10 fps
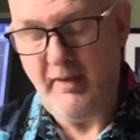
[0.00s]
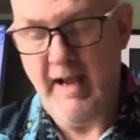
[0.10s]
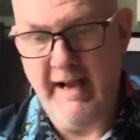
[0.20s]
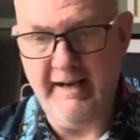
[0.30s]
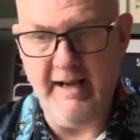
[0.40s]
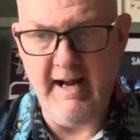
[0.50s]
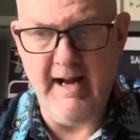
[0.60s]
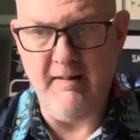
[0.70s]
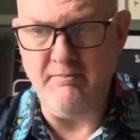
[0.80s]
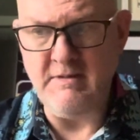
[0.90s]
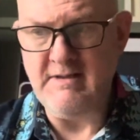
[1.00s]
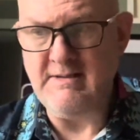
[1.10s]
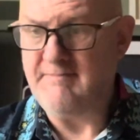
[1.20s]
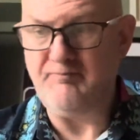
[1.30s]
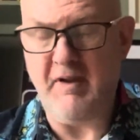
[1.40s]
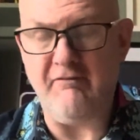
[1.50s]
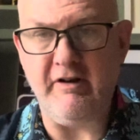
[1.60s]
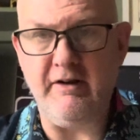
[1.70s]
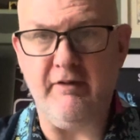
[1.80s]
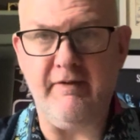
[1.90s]
And never
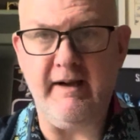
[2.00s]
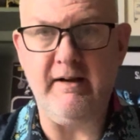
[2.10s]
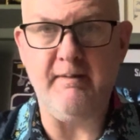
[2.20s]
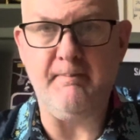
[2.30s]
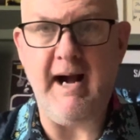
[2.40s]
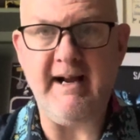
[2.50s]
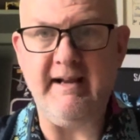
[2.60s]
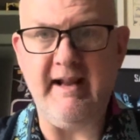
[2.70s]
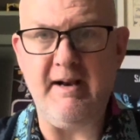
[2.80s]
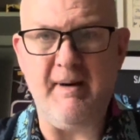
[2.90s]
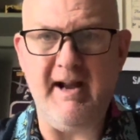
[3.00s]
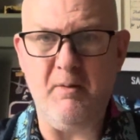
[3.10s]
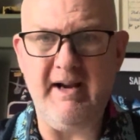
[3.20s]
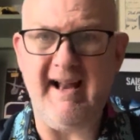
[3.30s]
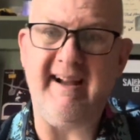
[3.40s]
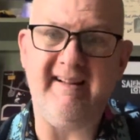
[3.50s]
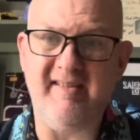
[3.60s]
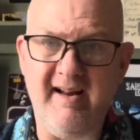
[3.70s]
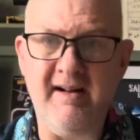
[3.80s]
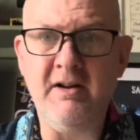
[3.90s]
heard nothing back, and then about a week
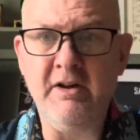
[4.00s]
later,